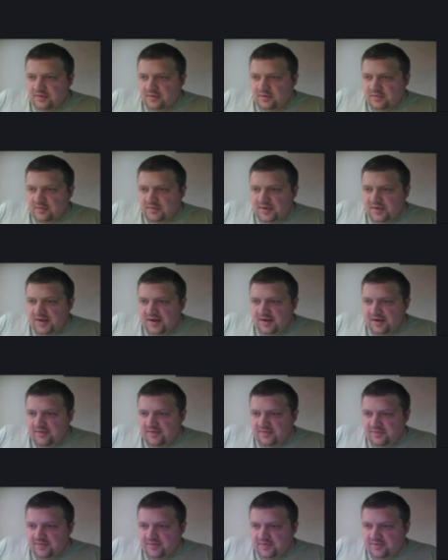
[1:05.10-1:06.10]
We have
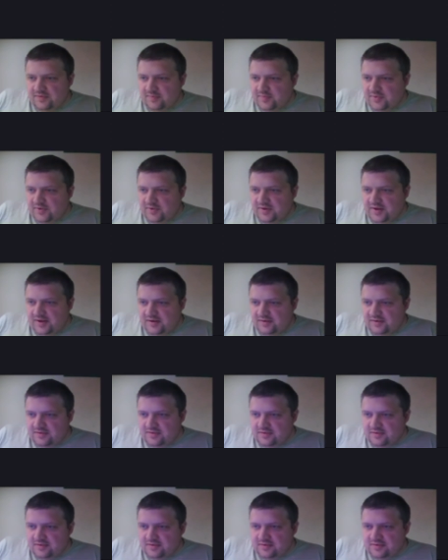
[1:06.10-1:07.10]
foot count,
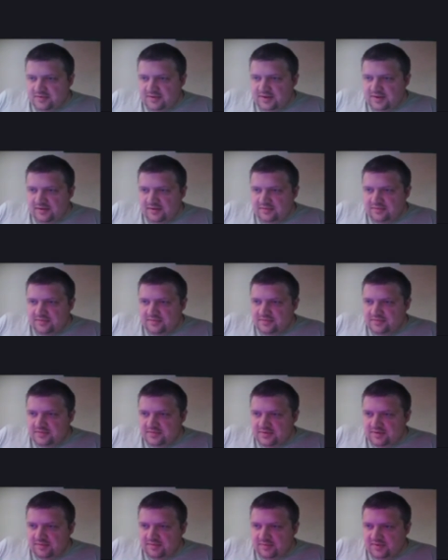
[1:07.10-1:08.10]

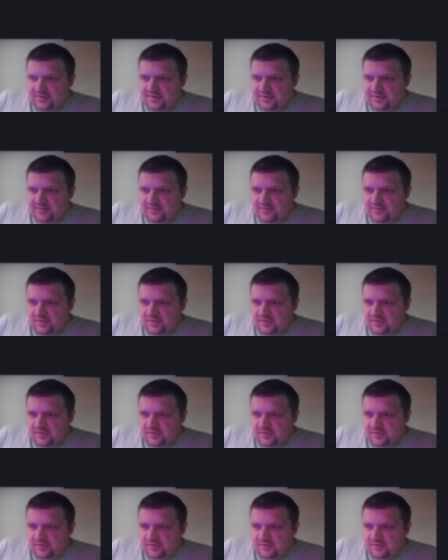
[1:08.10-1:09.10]
so 1, 2, 4,
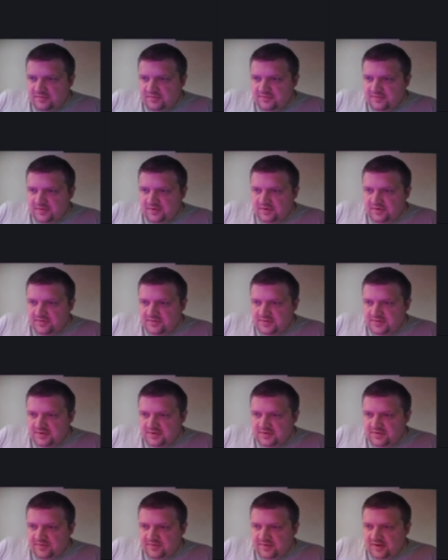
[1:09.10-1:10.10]
6,
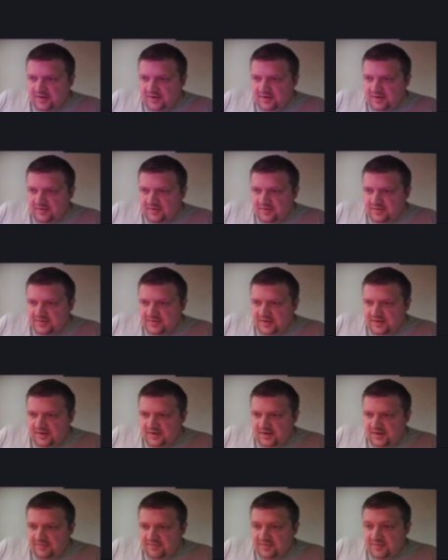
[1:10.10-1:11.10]
7, 8, 9, 10,
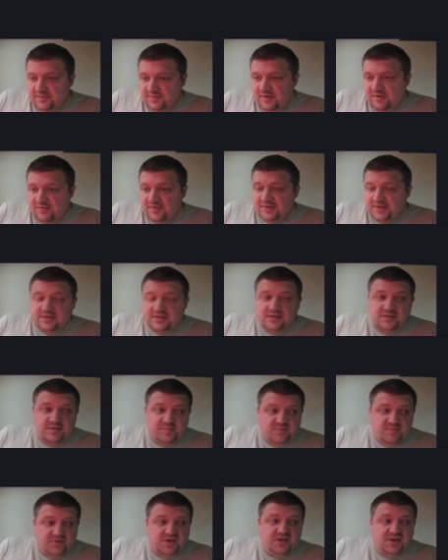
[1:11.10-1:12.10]
11, 12. That's actually
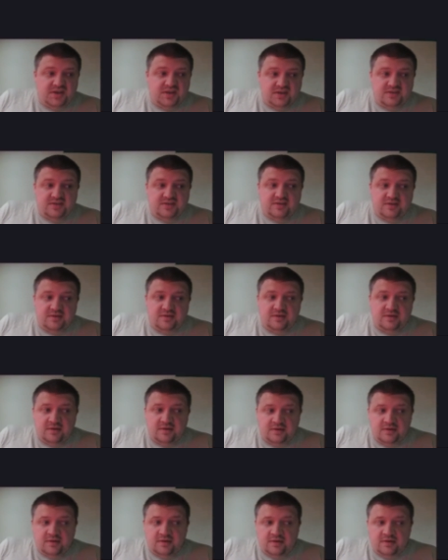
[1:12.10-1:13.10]
pretty decent
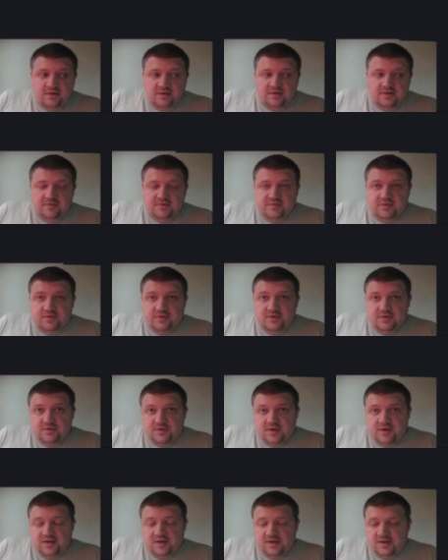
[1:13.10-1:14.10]
for
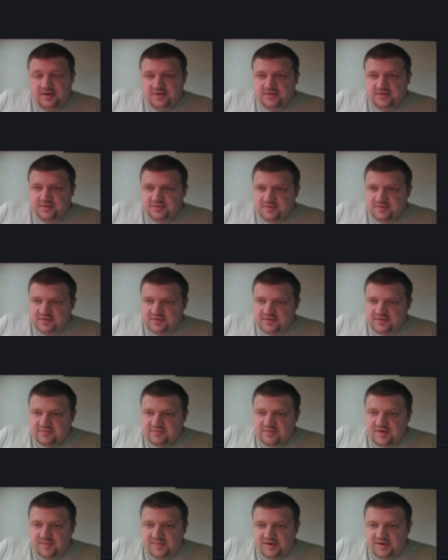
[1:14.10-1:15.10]
legendaries that have
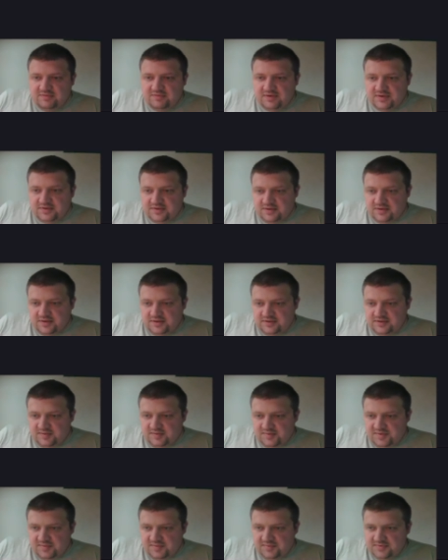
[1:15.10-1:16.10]
come out recently. Some of
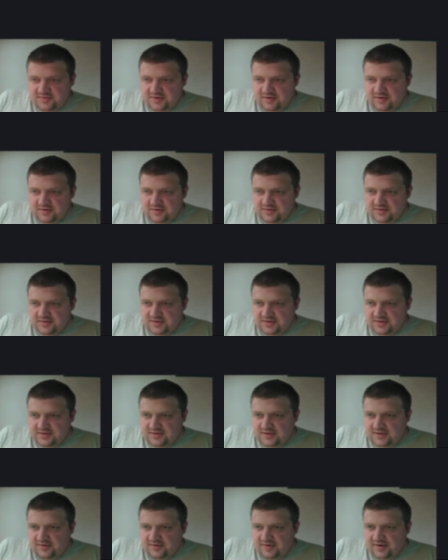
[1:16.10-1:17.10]
them are as high as
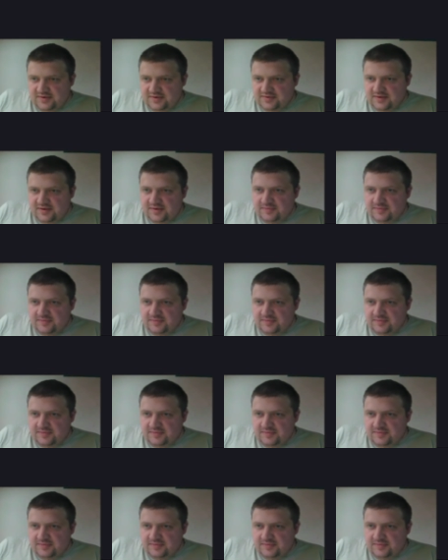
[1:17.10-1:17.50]
16 or 18.